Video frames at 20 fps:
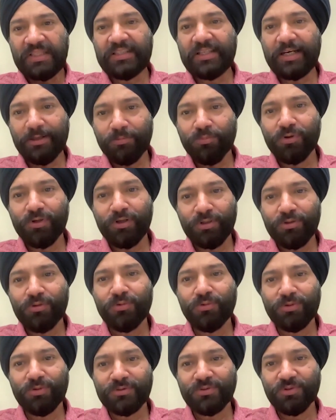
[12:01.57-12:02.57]

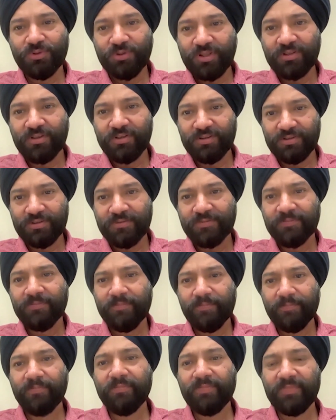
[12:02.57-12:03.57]
3.0 was going on,
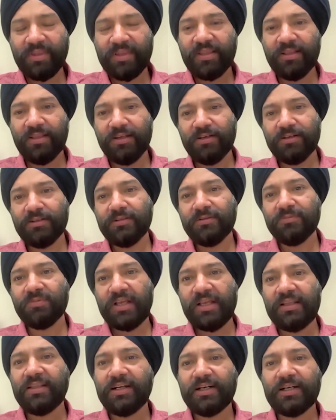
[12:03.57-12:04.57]

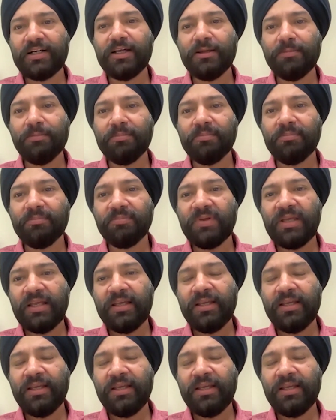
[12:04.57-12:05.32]
at that time,